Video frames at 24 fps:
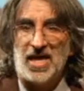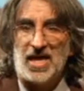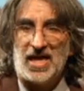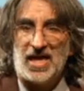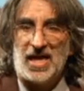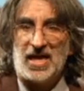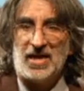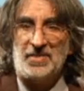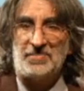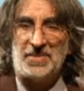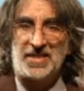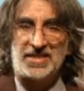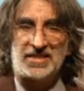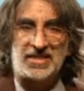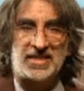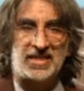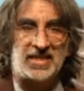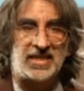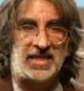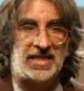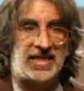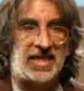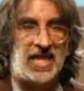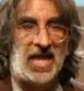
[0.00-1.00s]
uh,
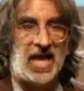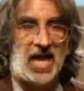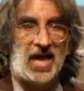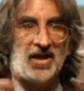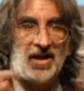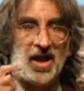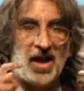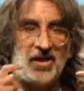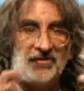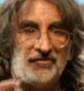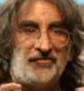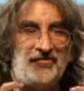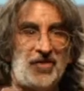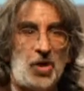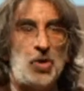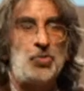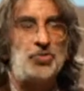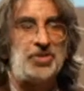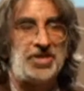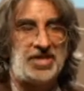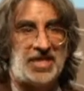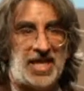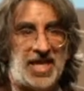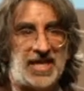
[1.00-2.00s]
basically a, a,
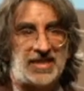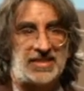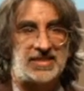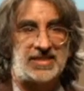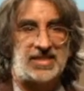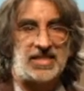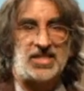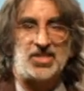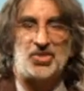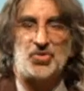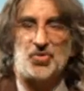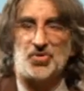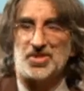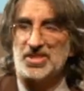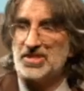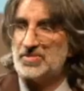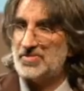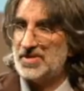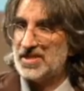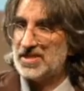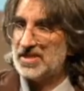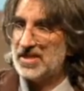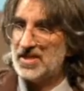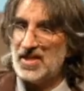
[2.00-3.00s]
vote yes
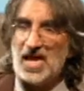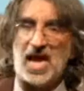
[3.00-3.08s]
endorsement.